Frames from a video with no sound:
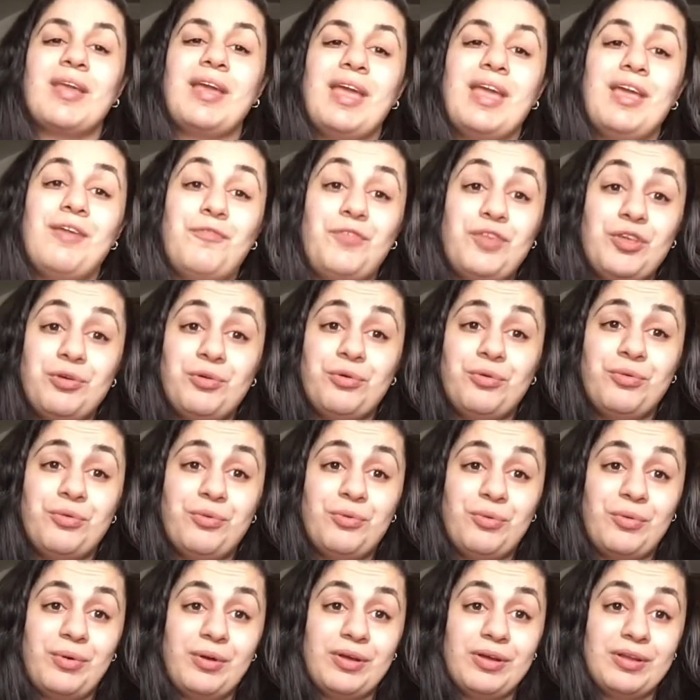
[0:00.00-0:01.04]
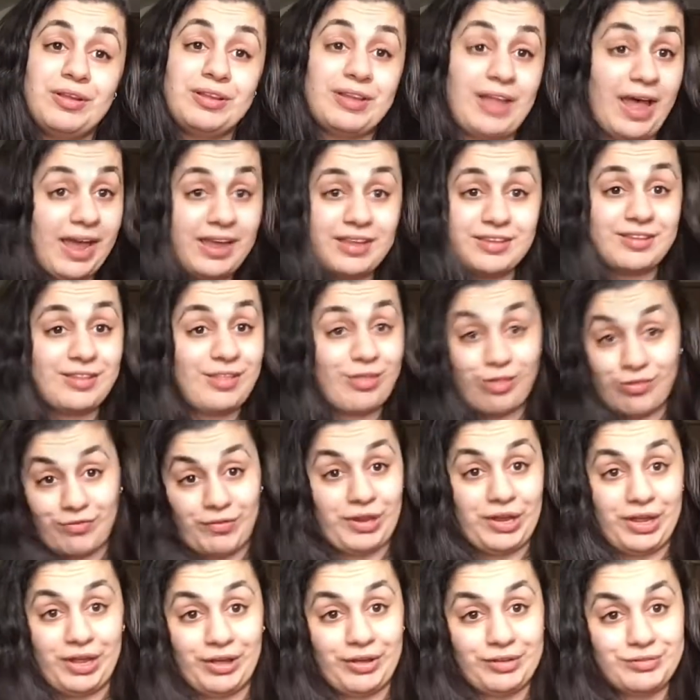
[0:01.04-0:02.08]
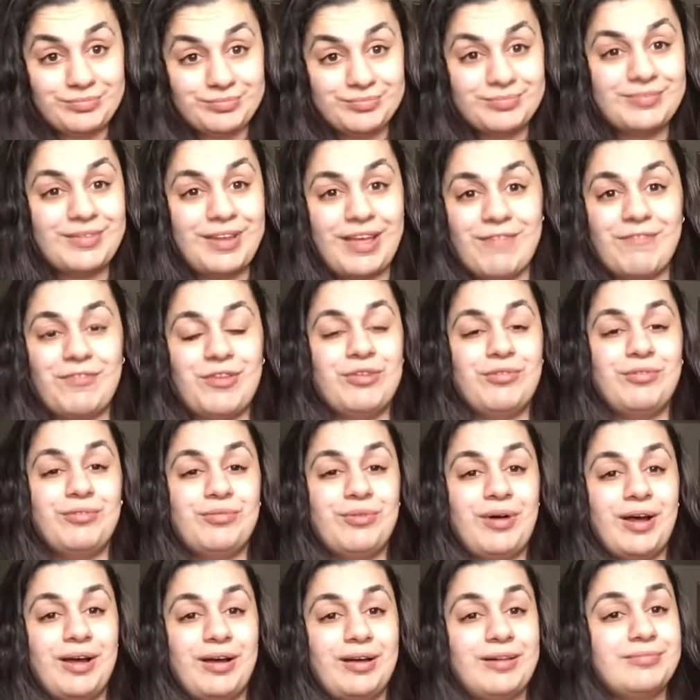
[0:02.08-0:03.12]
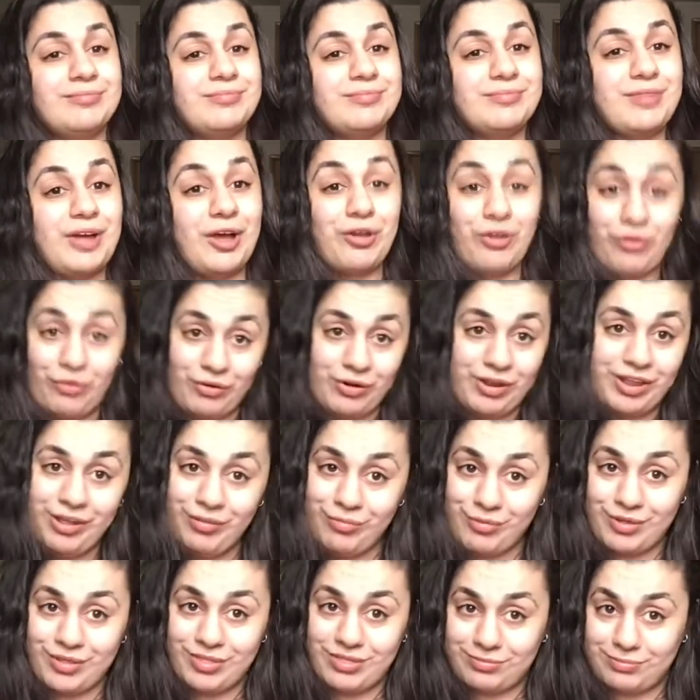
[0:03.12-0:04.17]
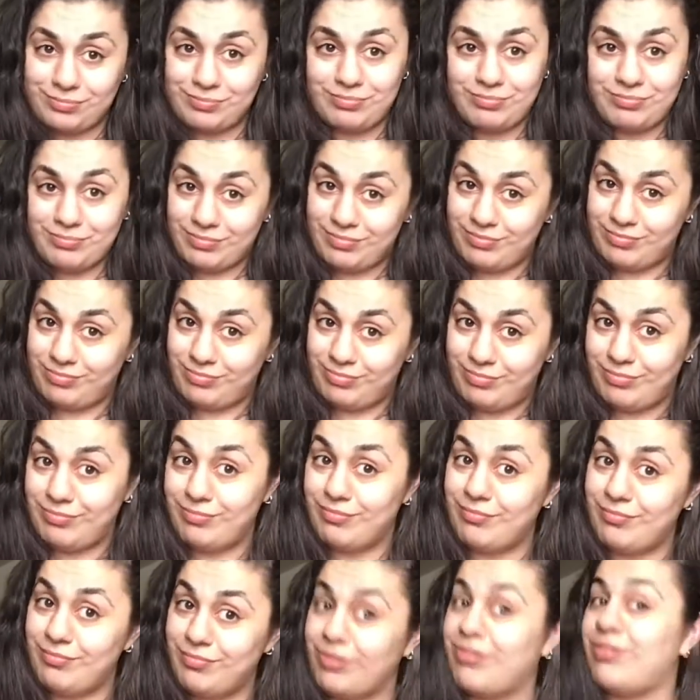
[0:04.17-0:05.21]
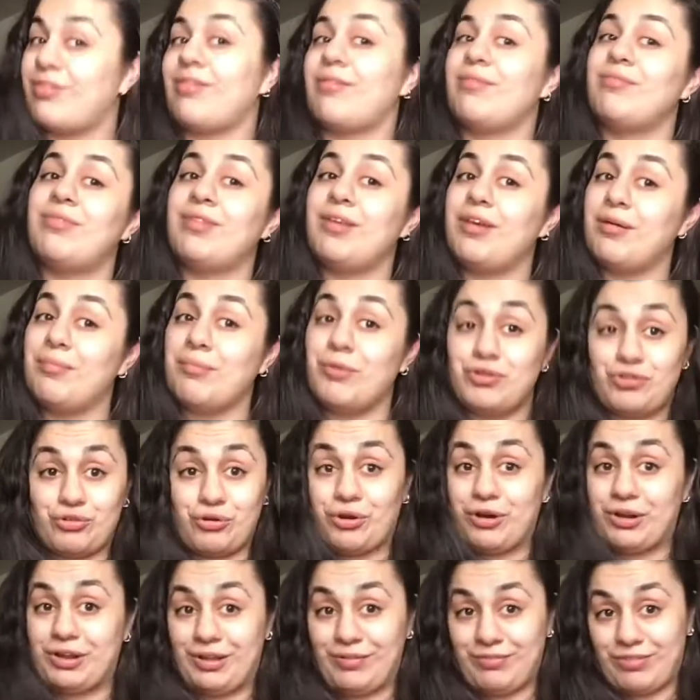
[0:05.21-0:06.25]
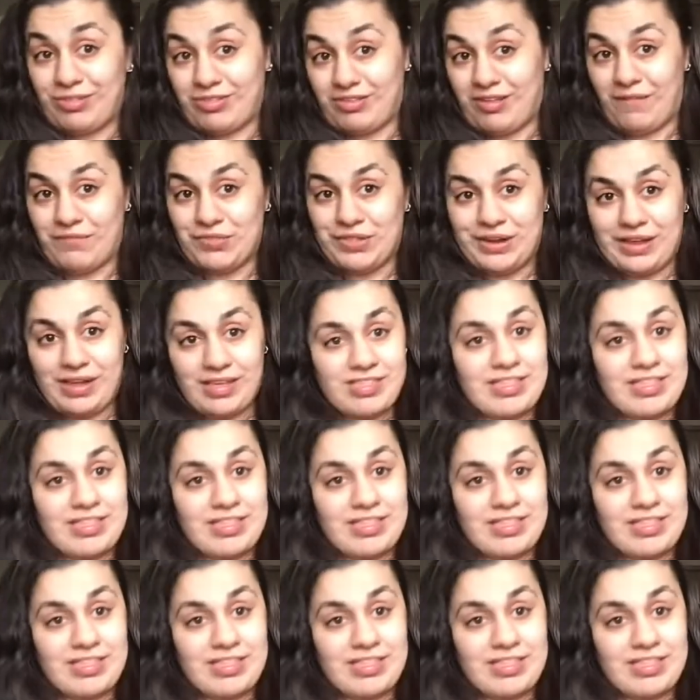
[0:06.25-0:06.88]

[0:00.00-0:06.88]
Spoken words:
if you liked this video, if you agree with the majority of the stuff that I